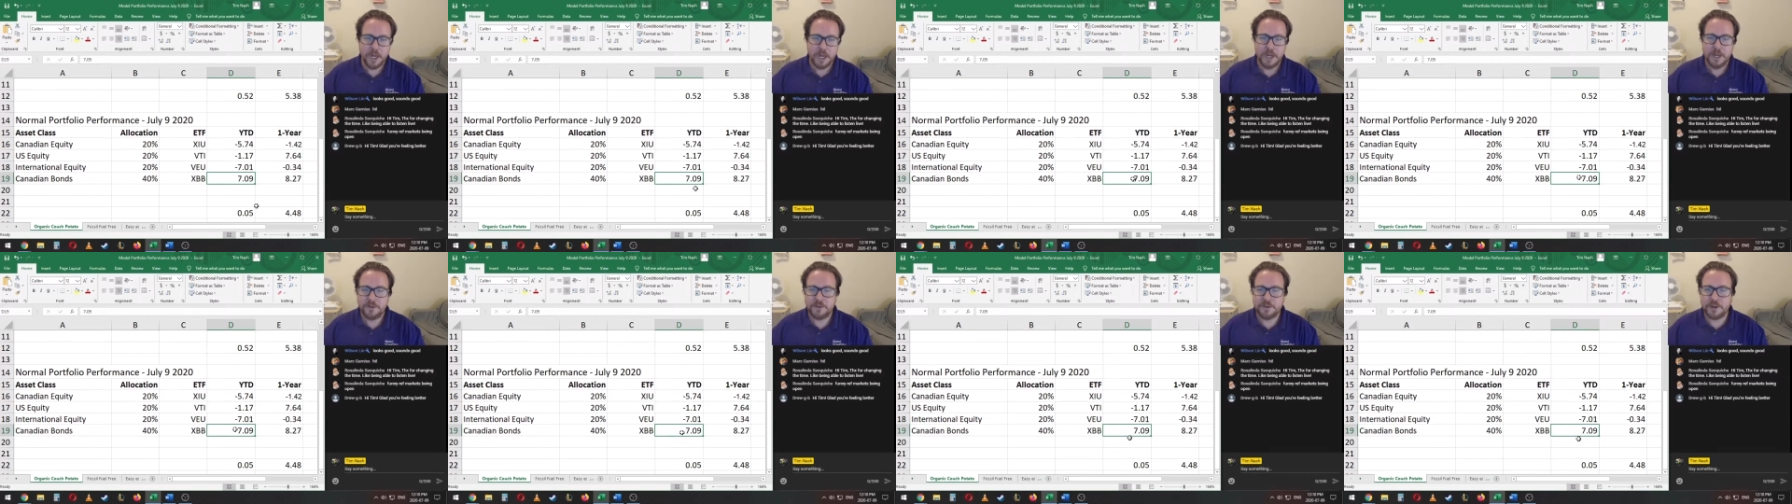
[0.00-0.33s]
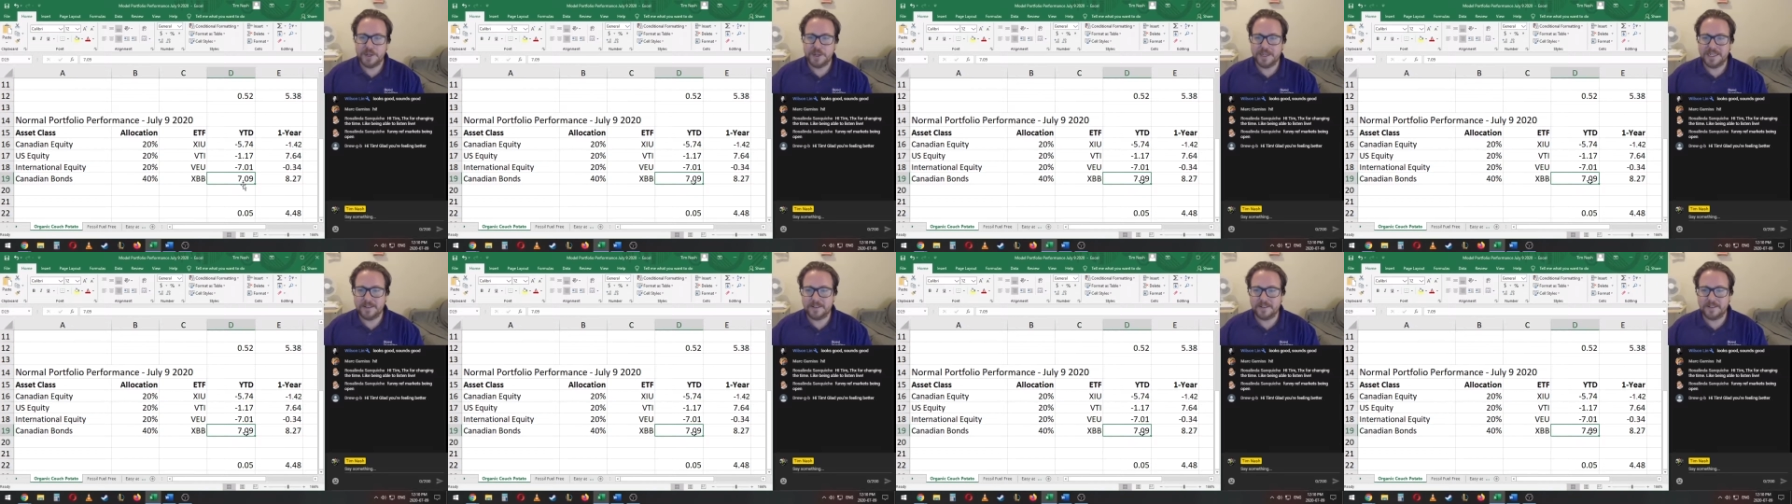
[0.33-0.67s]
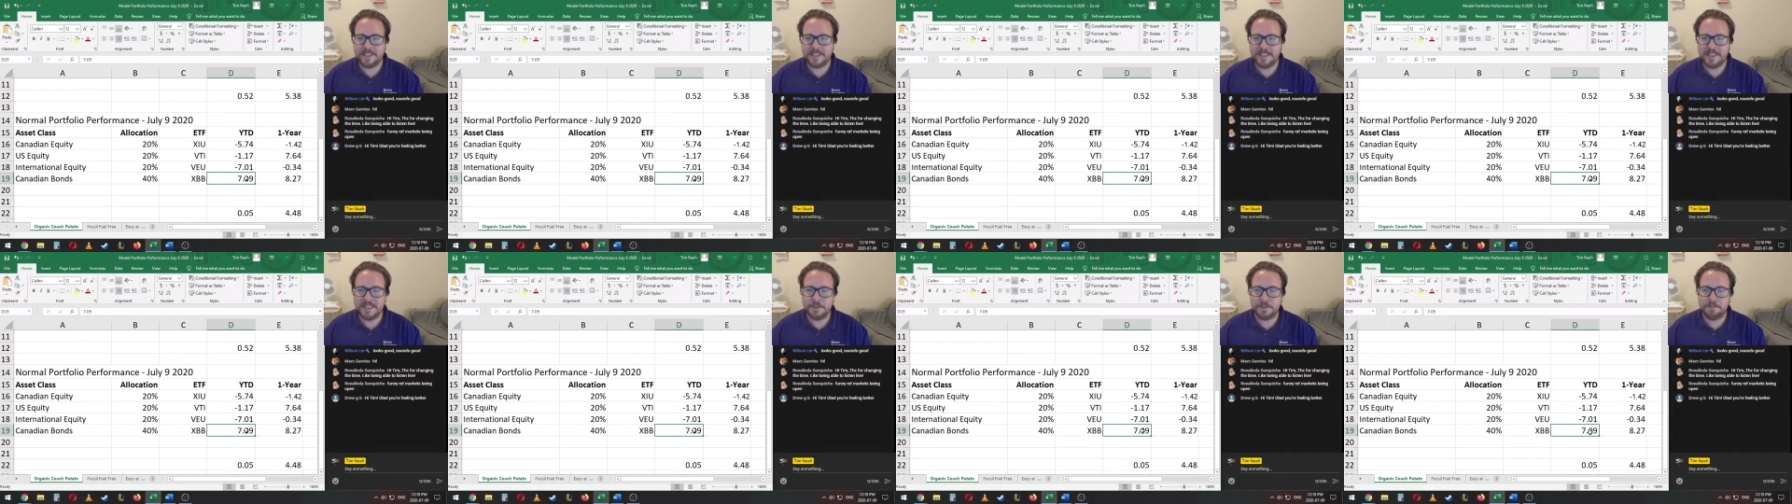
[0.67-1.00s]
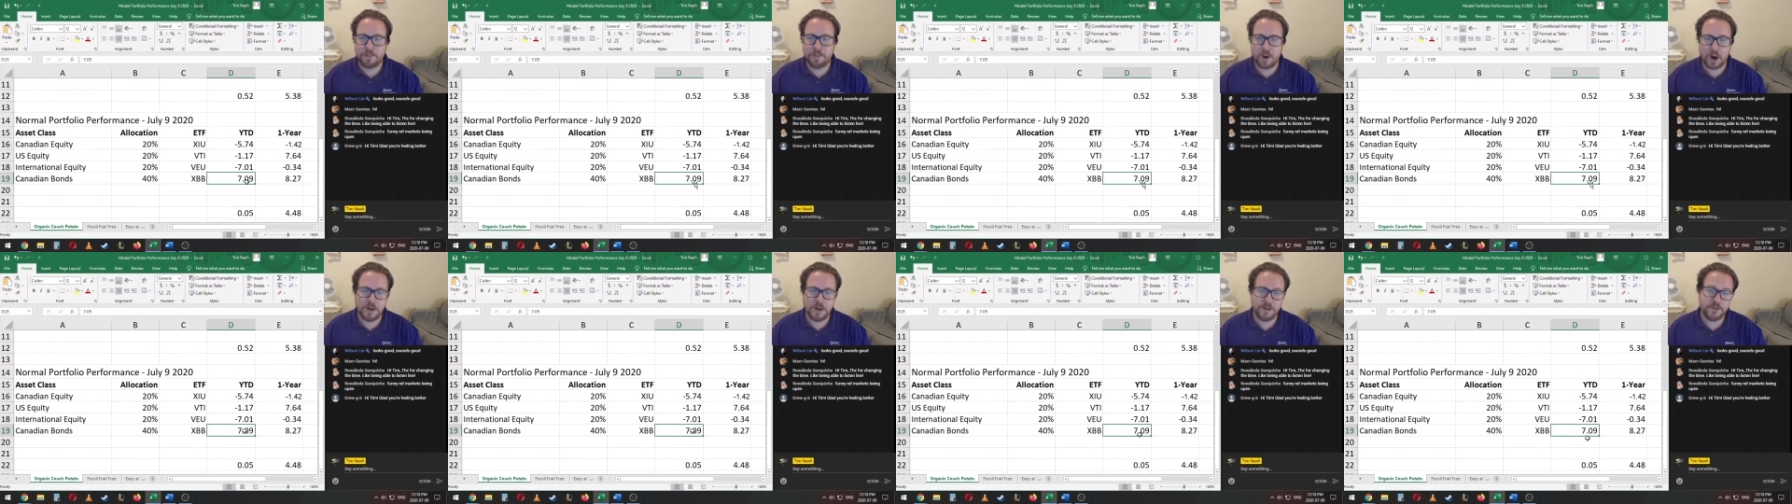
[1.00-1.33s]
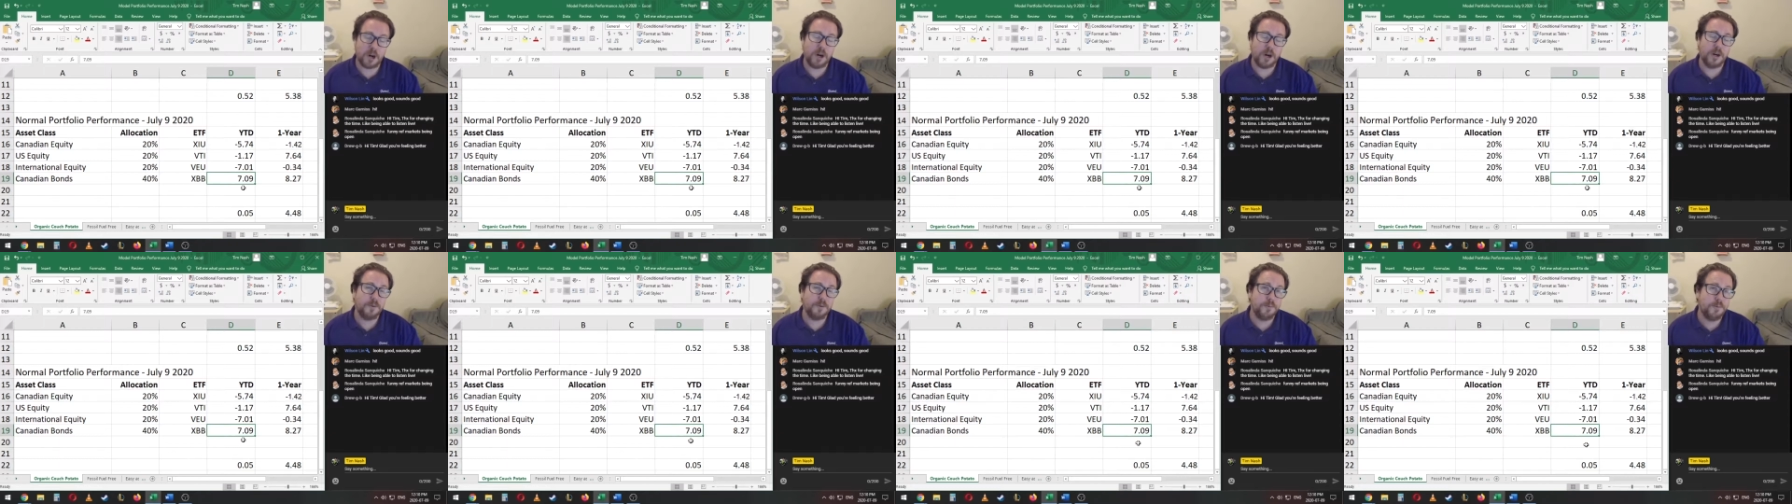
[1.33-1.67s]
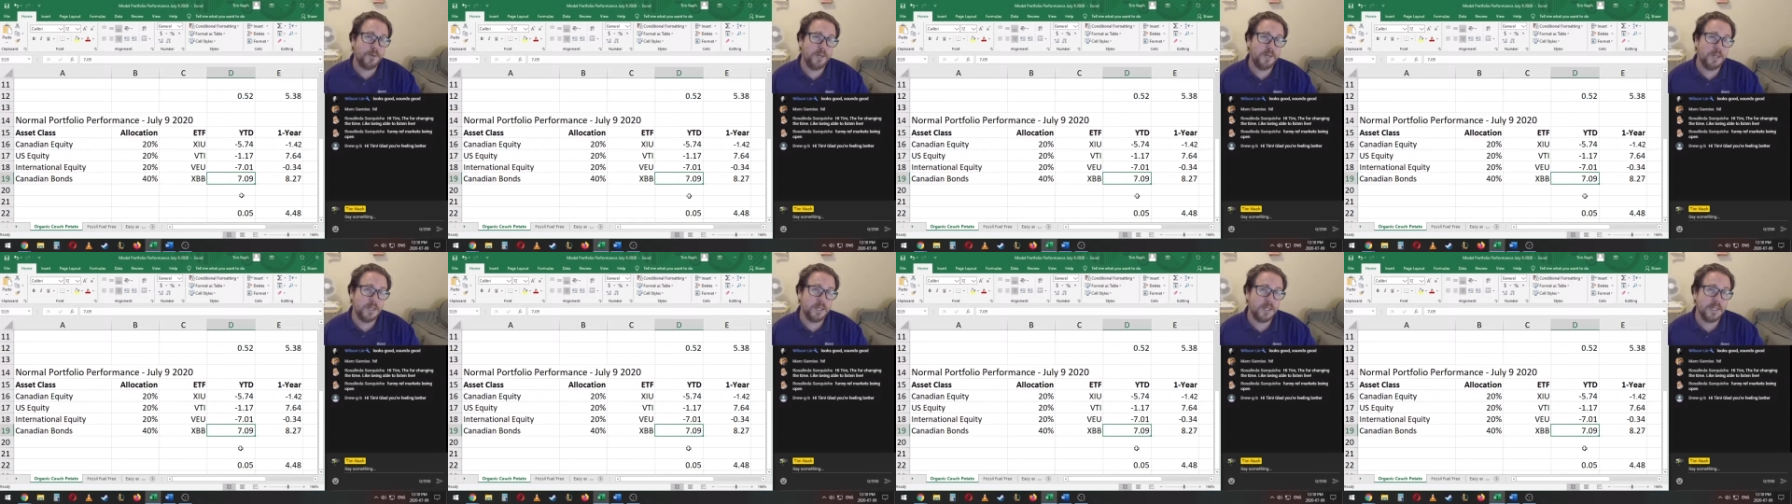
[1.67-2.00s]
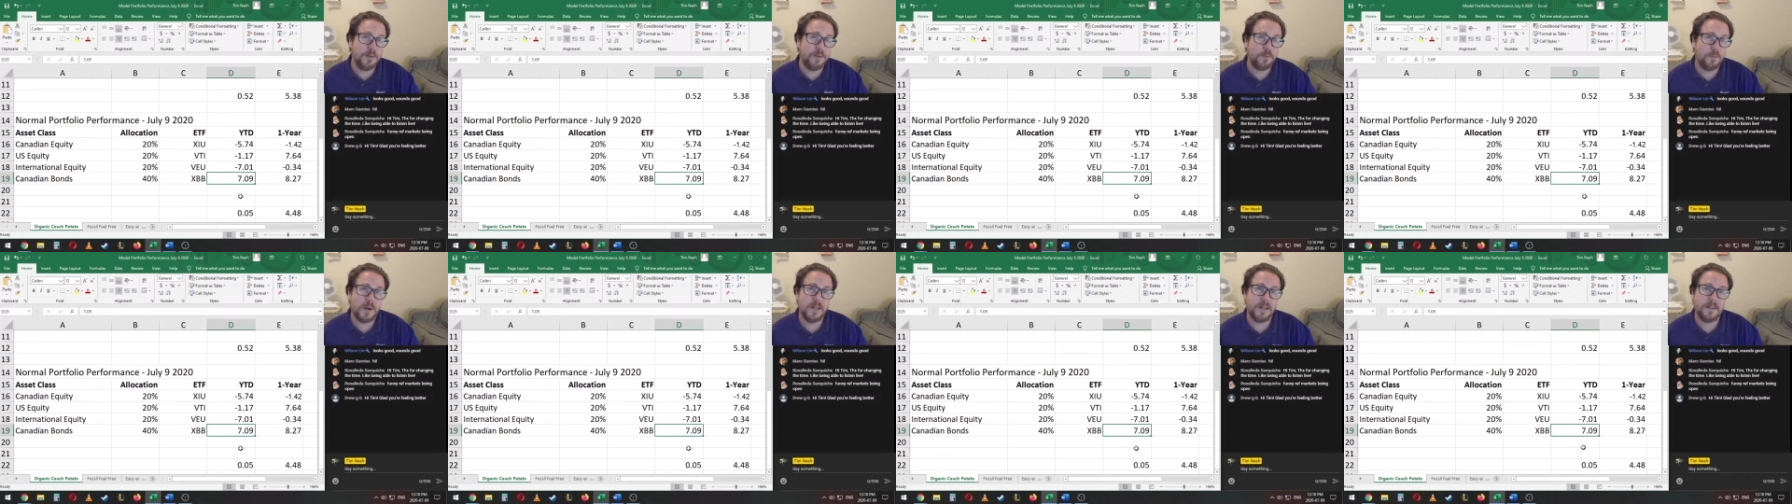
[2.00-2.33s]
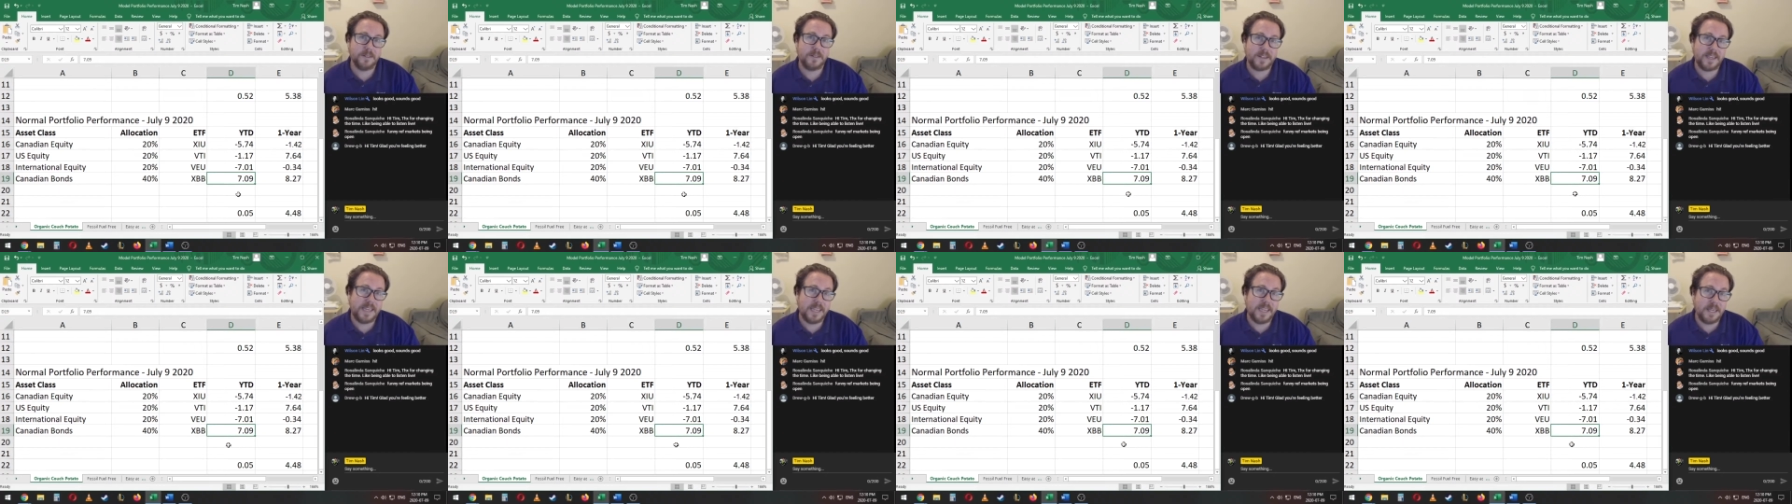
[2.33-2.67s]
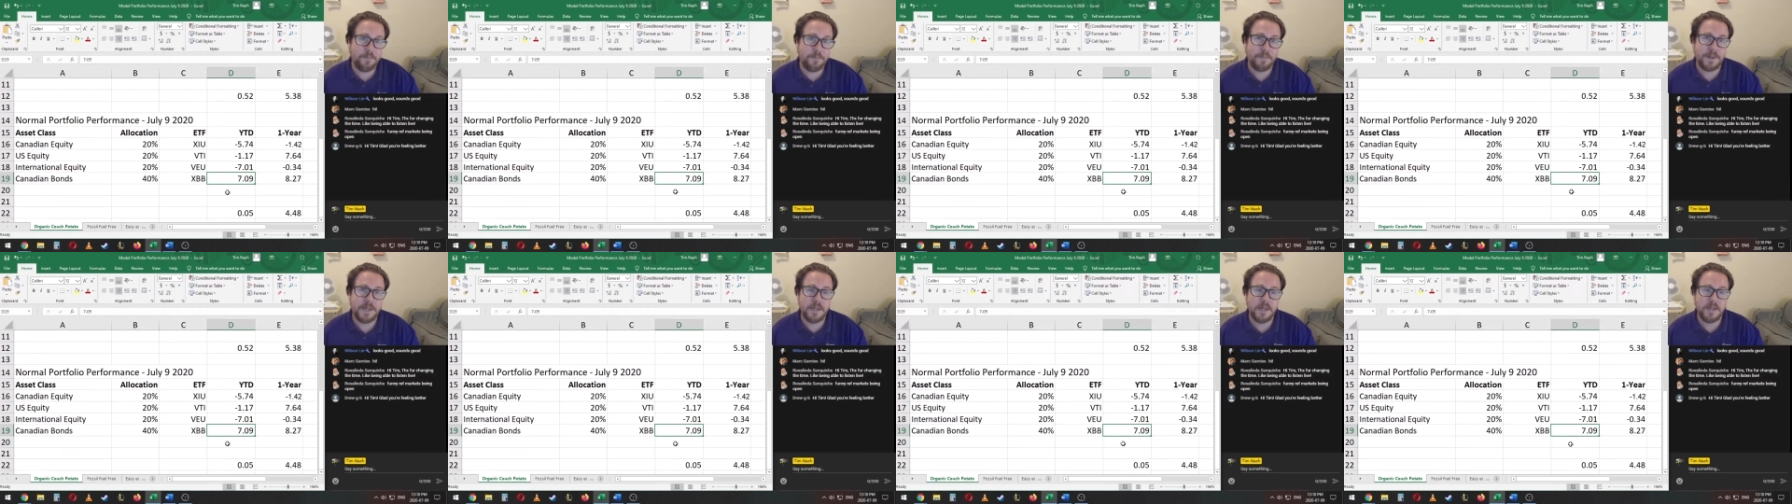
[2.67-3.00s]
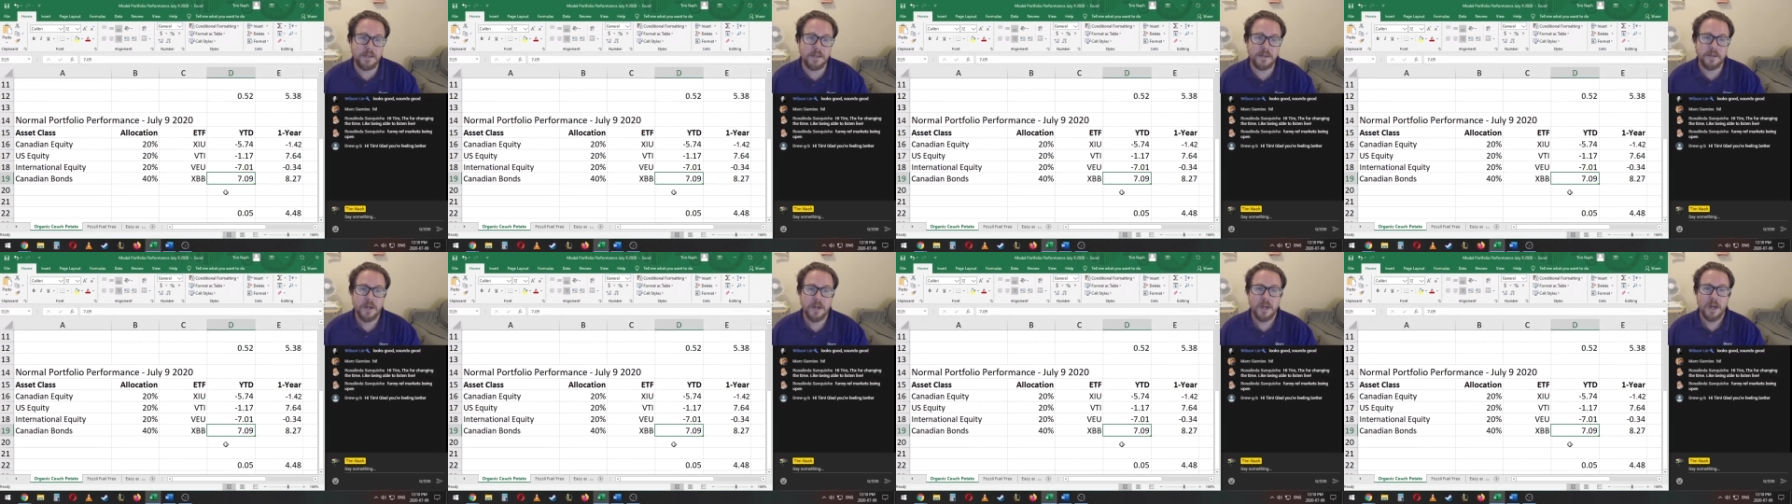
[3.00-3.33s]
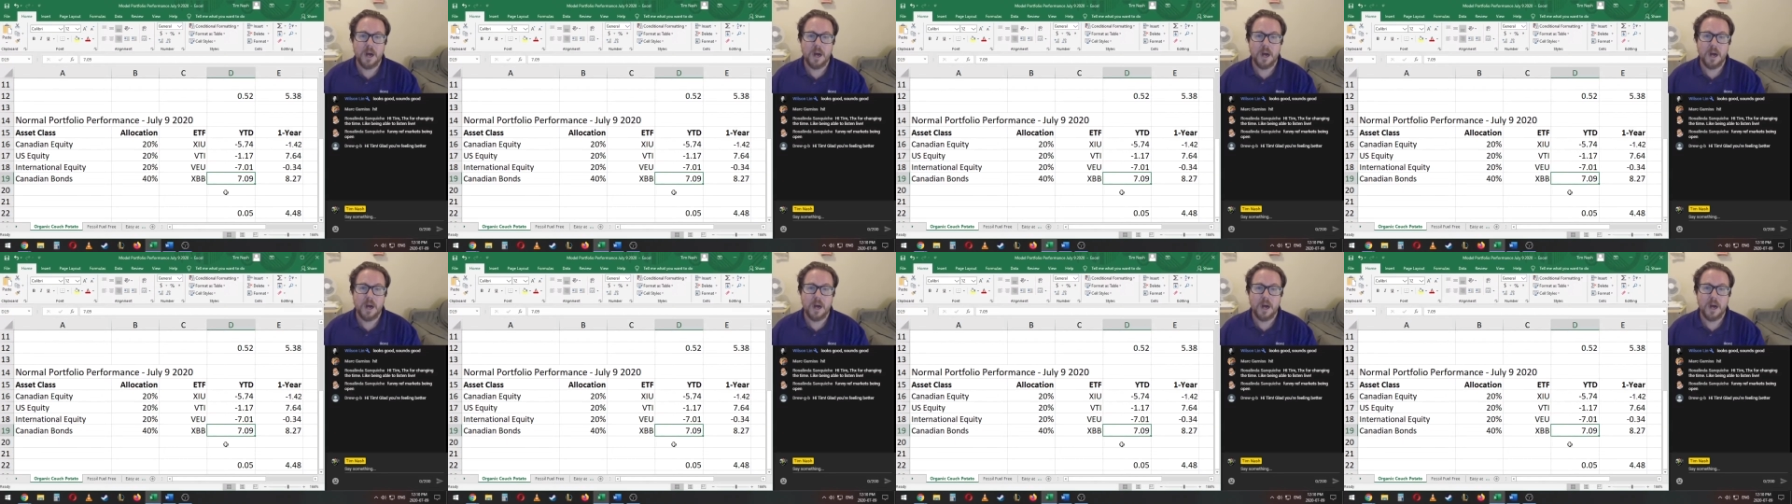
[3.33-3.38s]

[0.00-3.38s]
So you can see that bonds are really what's keeping